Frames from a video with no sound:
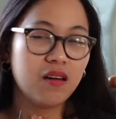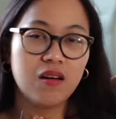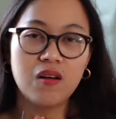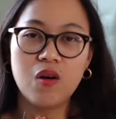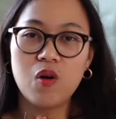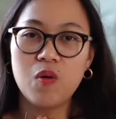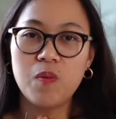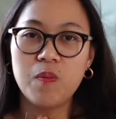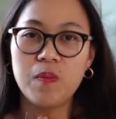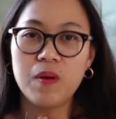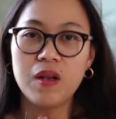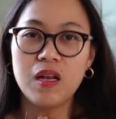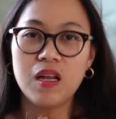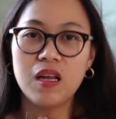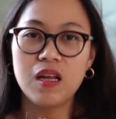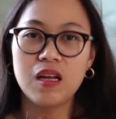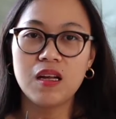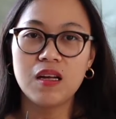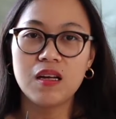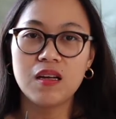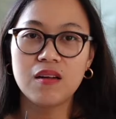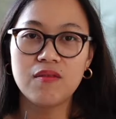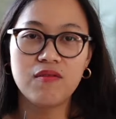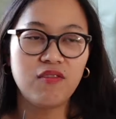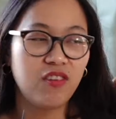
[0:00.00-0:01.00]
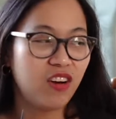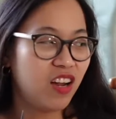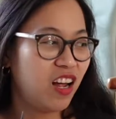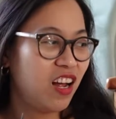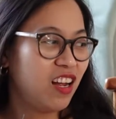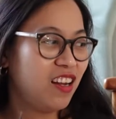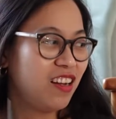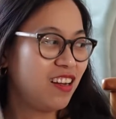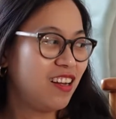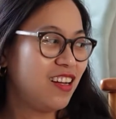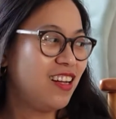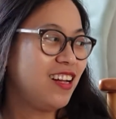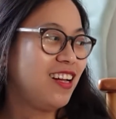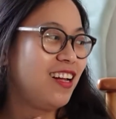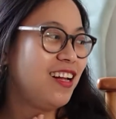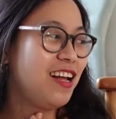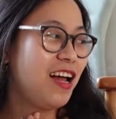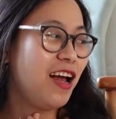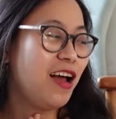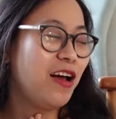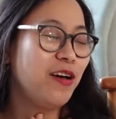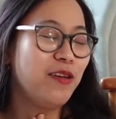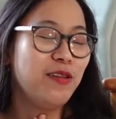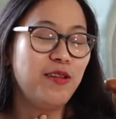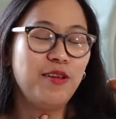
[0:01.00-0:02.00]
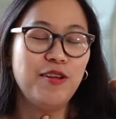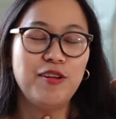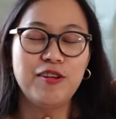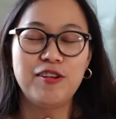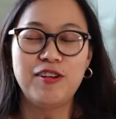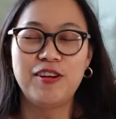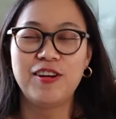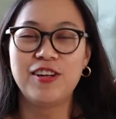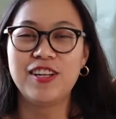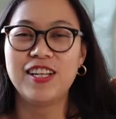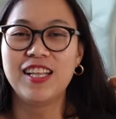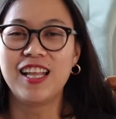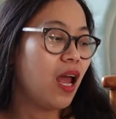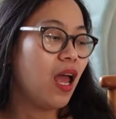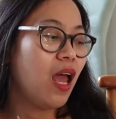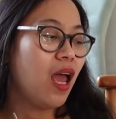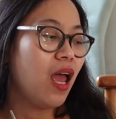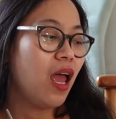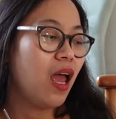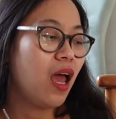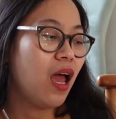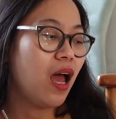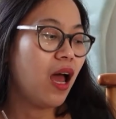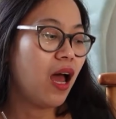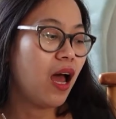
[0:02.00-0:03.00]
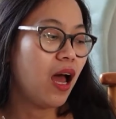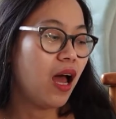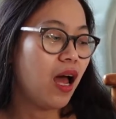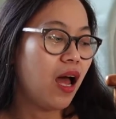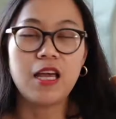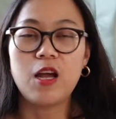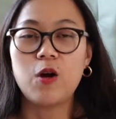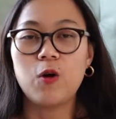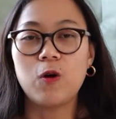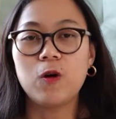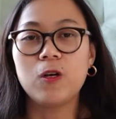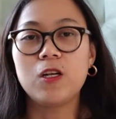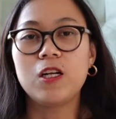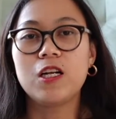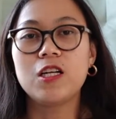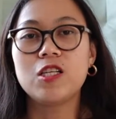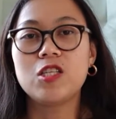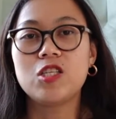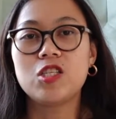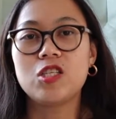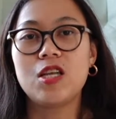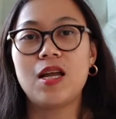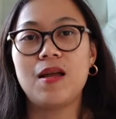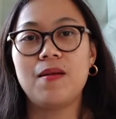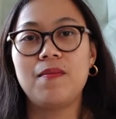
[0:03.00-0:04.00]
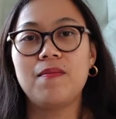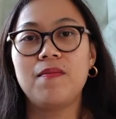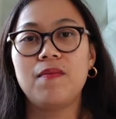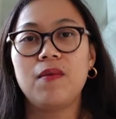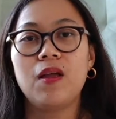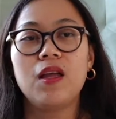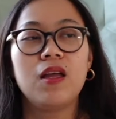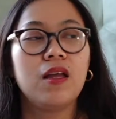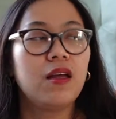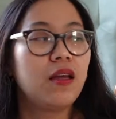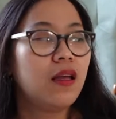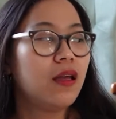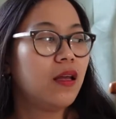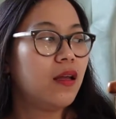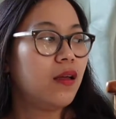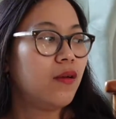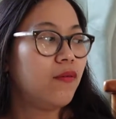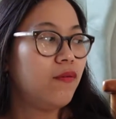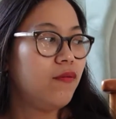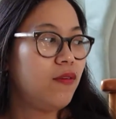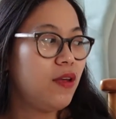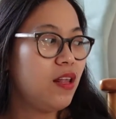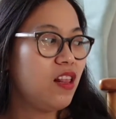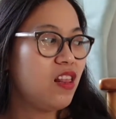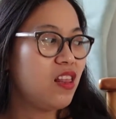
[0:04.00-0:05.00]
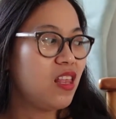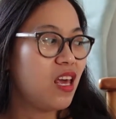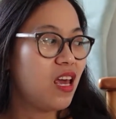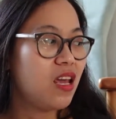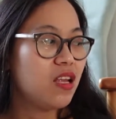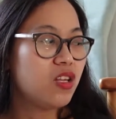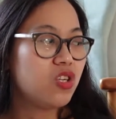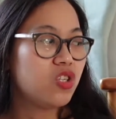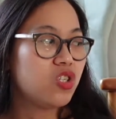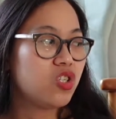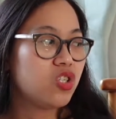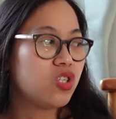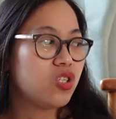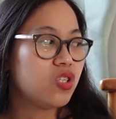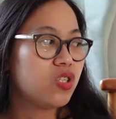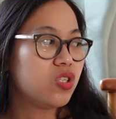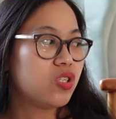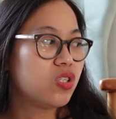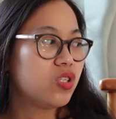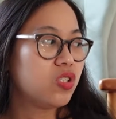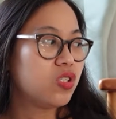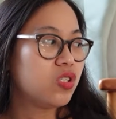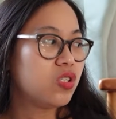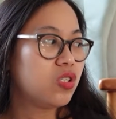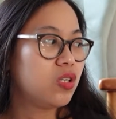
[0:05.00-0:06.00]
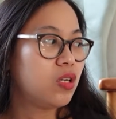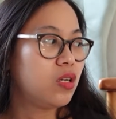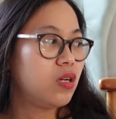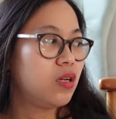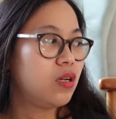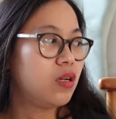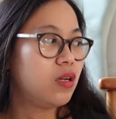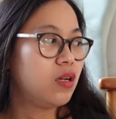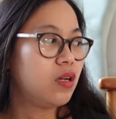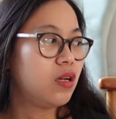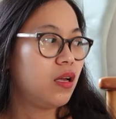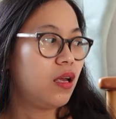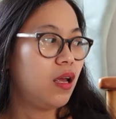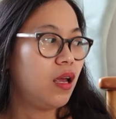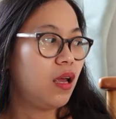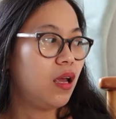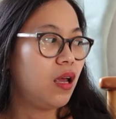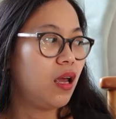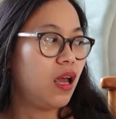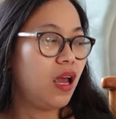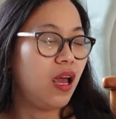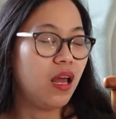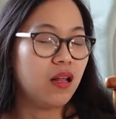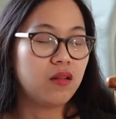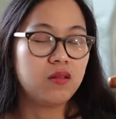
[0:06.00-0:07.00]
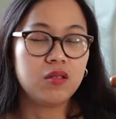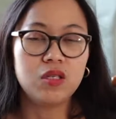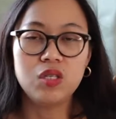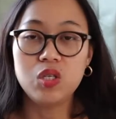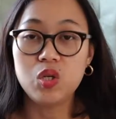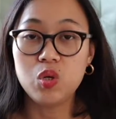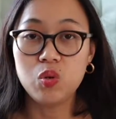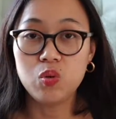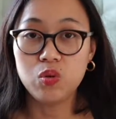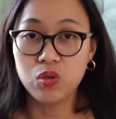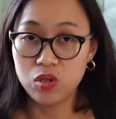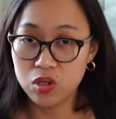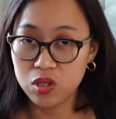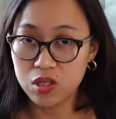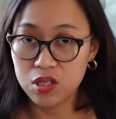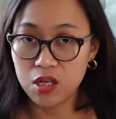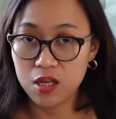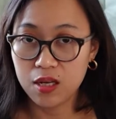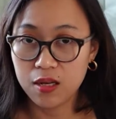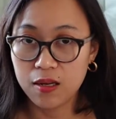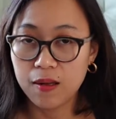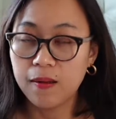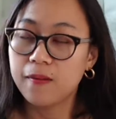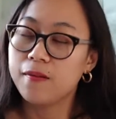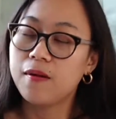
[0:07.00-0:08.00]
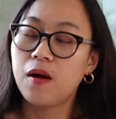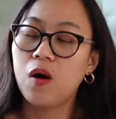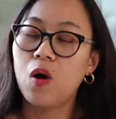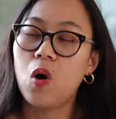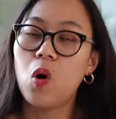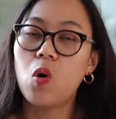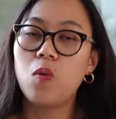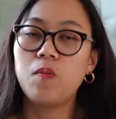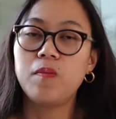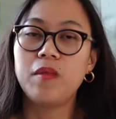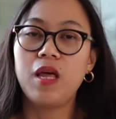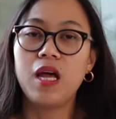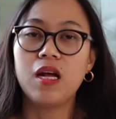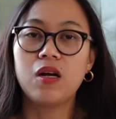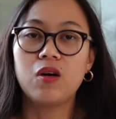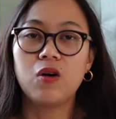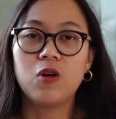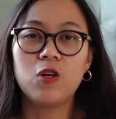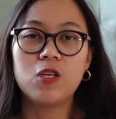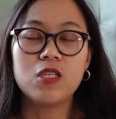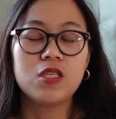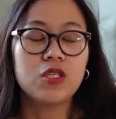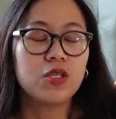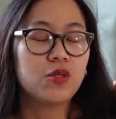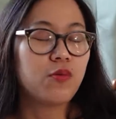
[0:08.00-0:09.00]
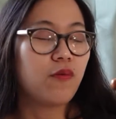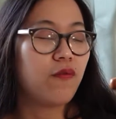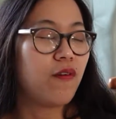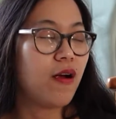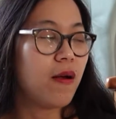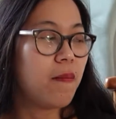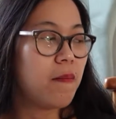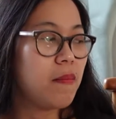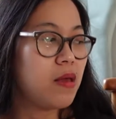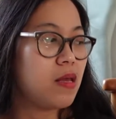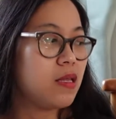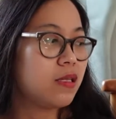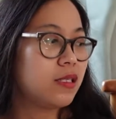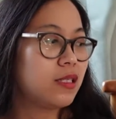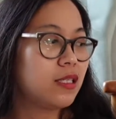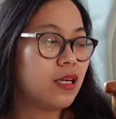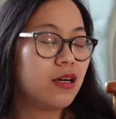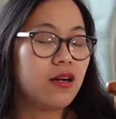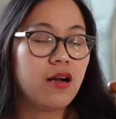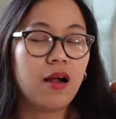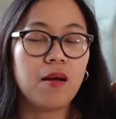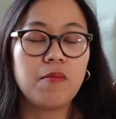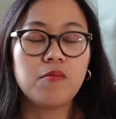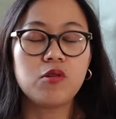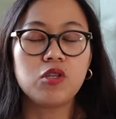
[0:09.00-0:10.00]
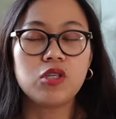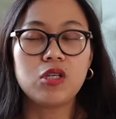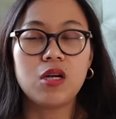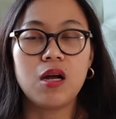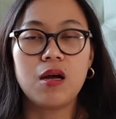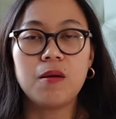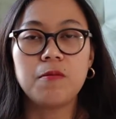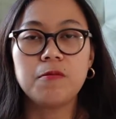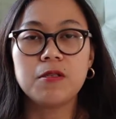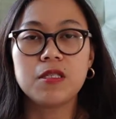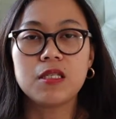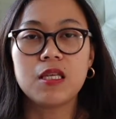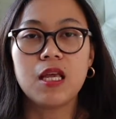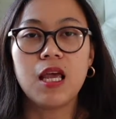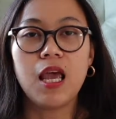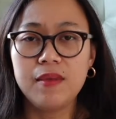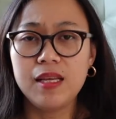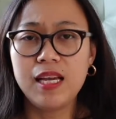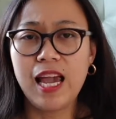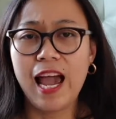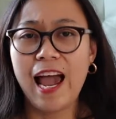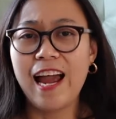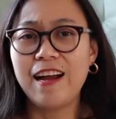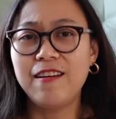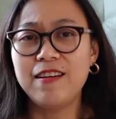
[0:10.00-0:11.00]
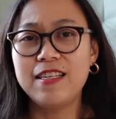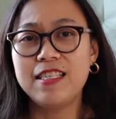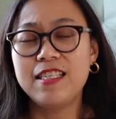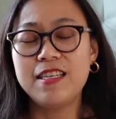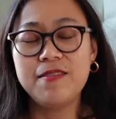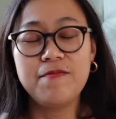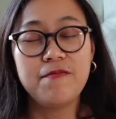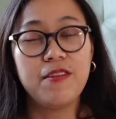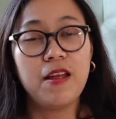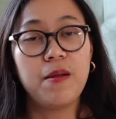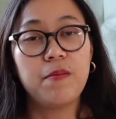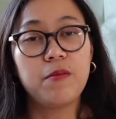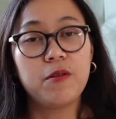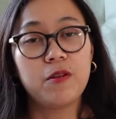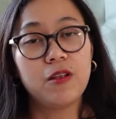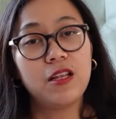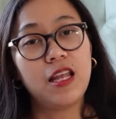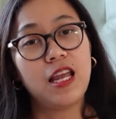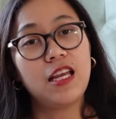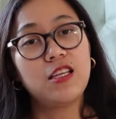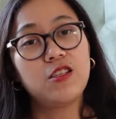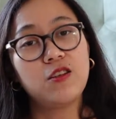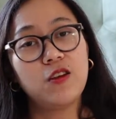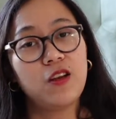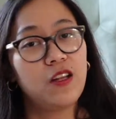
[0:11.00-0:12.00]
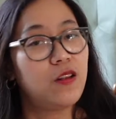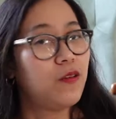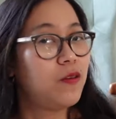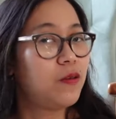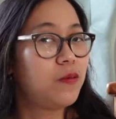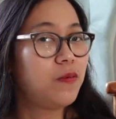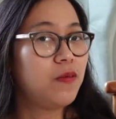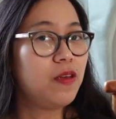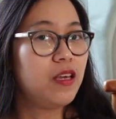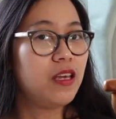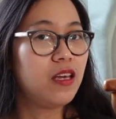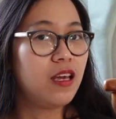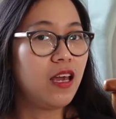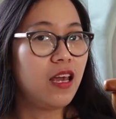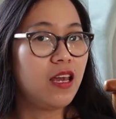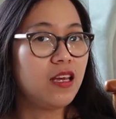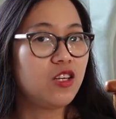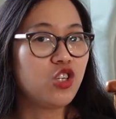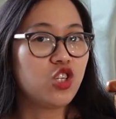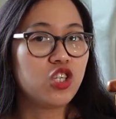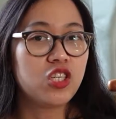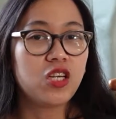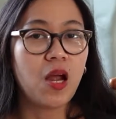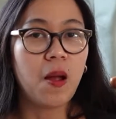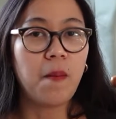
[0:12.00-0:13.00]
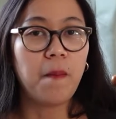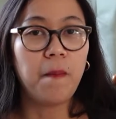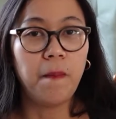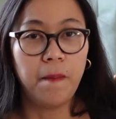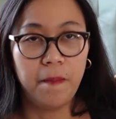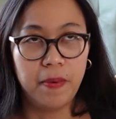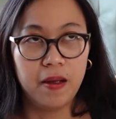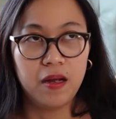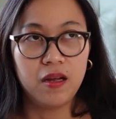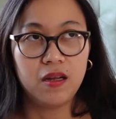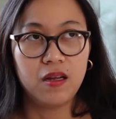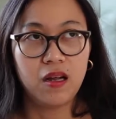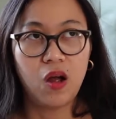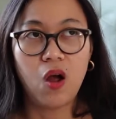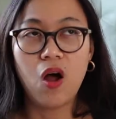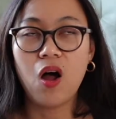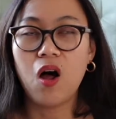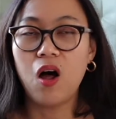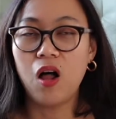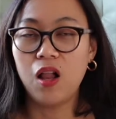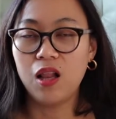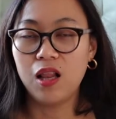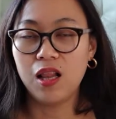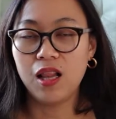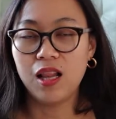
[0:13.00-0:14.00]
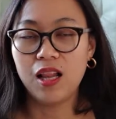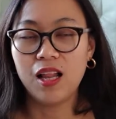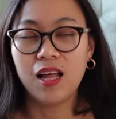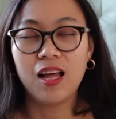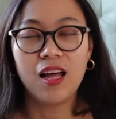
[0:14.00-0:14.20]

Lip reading: Opening vlog? How do you call it? I ordered some vintage and used home decors from Instagram shops. Yeah, I received them today, so it will be a shop haul.